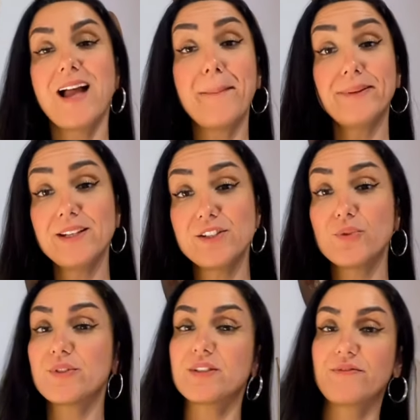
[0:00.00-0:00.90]
And please
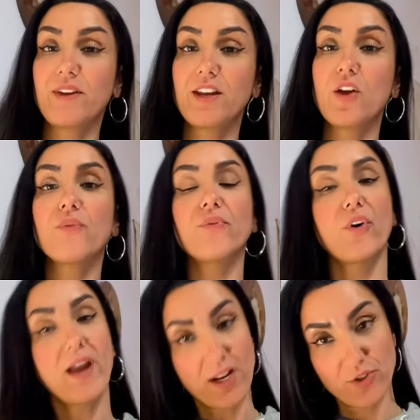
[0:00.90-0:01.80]
use this video
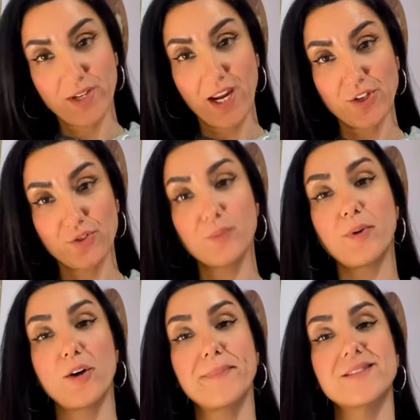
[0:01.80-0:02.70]
for educational
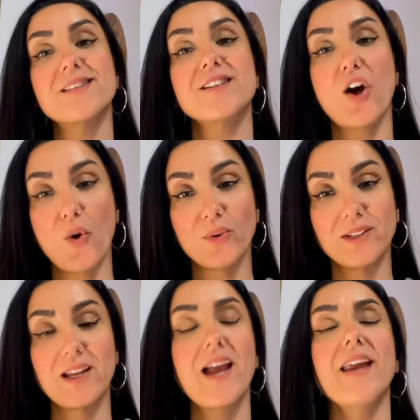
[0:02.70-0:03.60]
purposes
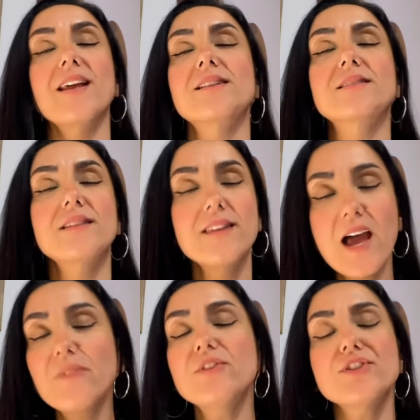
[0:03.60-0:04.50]
only, and it's
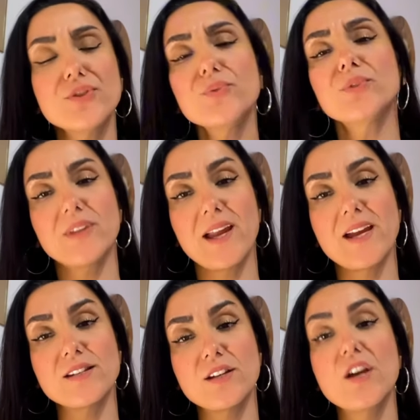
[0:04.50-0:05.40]
never too
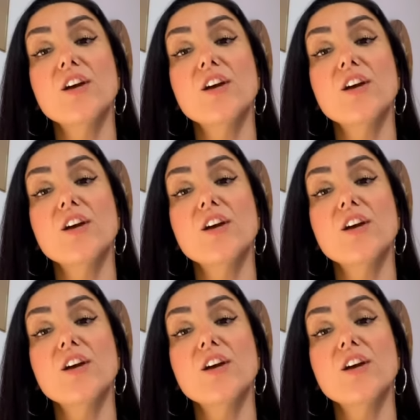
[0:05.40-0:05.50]
late